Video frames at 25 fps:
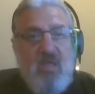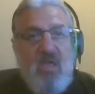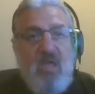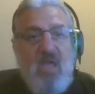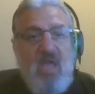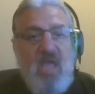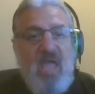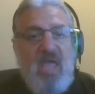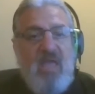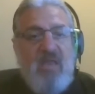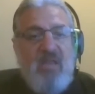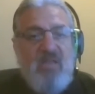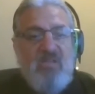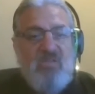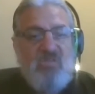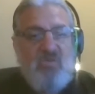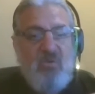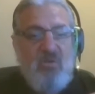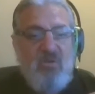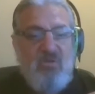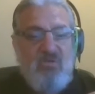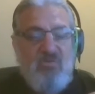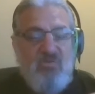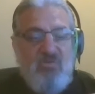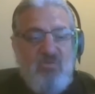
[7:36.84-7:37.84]
and it's
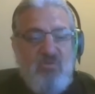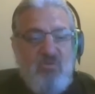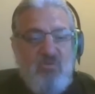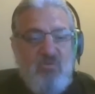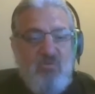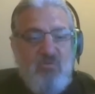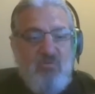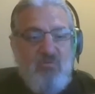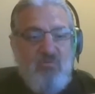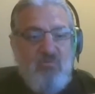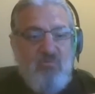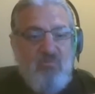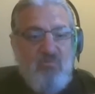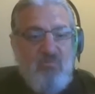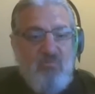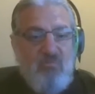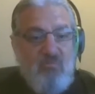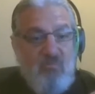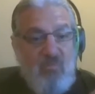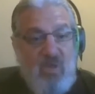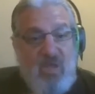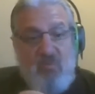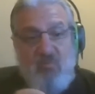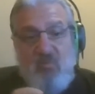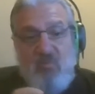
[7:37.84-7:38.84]
going to,
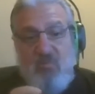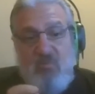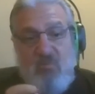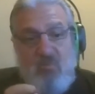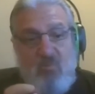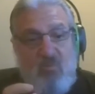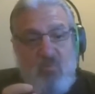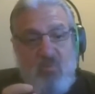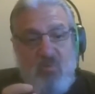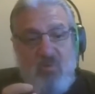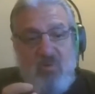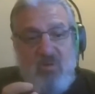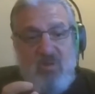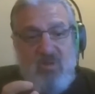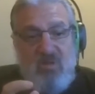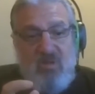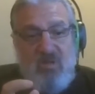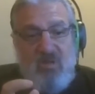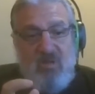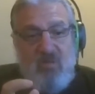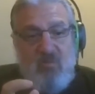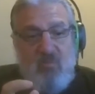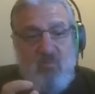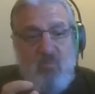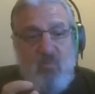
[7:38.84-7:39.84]
and we'll
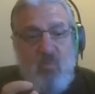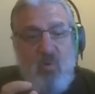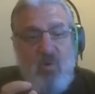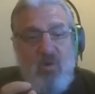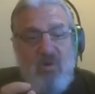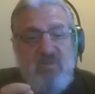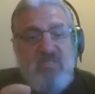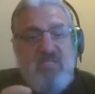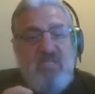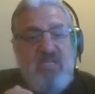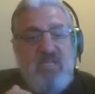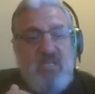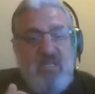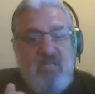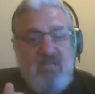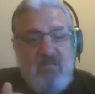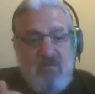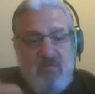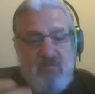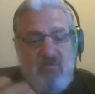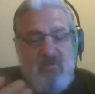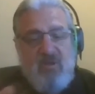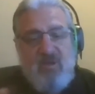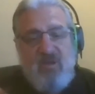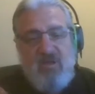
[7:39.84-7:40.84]
warranty it
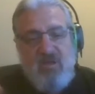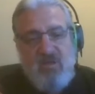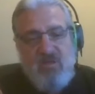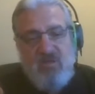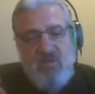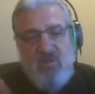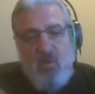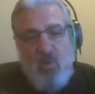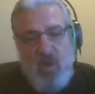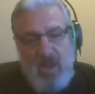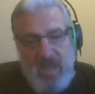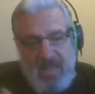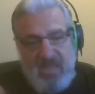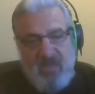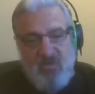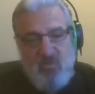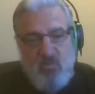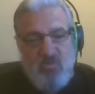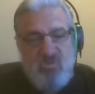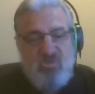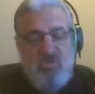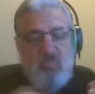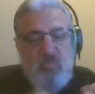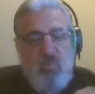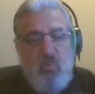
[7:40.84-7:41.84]
and or
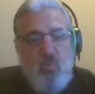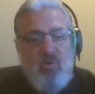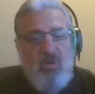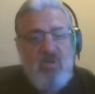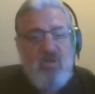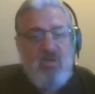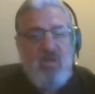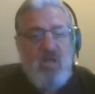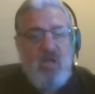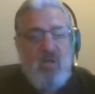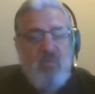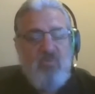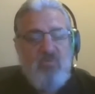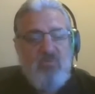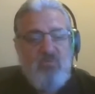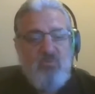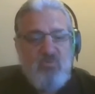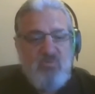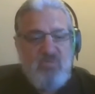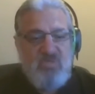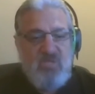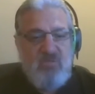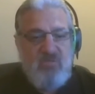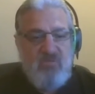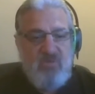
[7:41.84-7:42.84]
support it up through
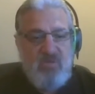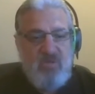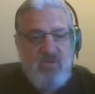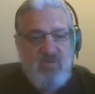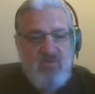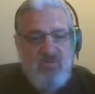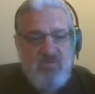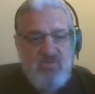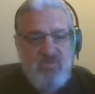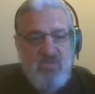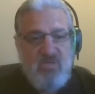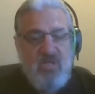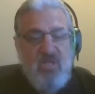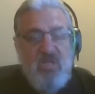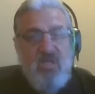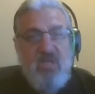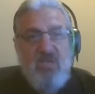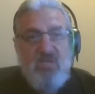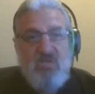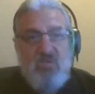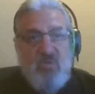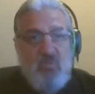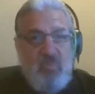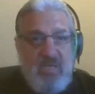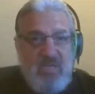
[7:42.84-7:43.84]
7 years.
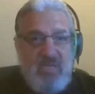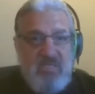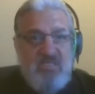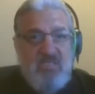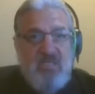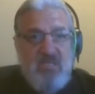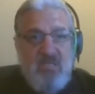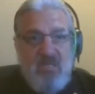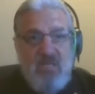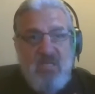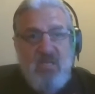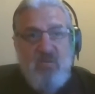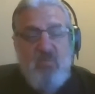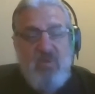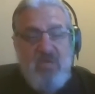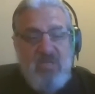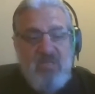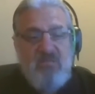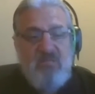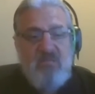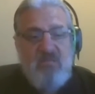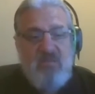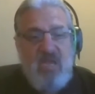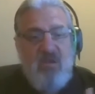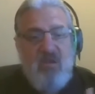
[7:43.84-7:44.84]
So basically, we
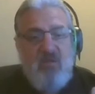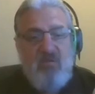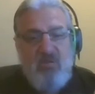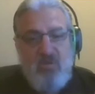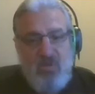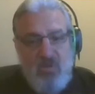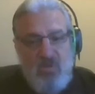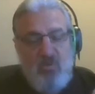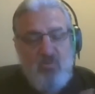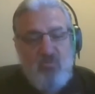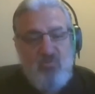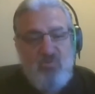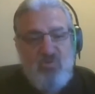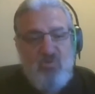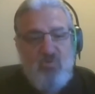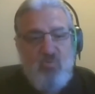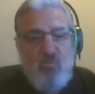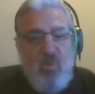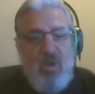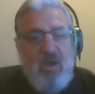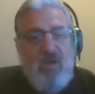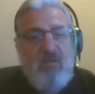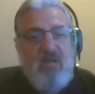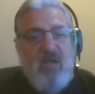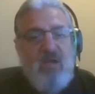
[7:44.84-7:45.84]
dare you to
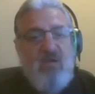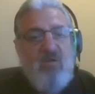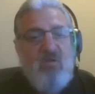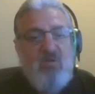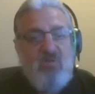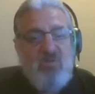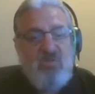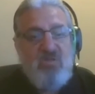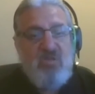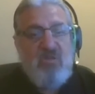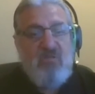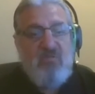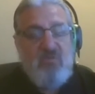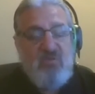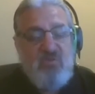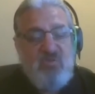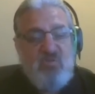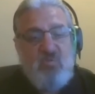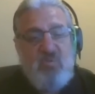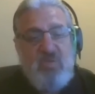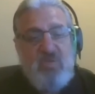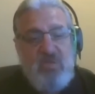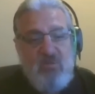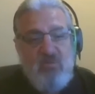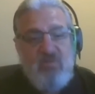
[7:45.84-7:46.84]
wear out our stuff because
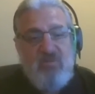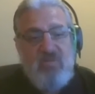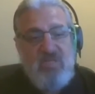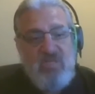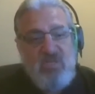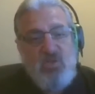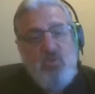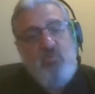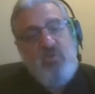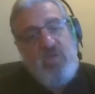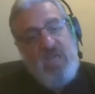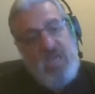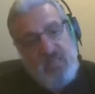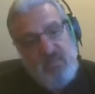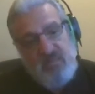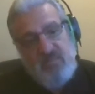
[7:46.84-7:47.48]
we don't think you can.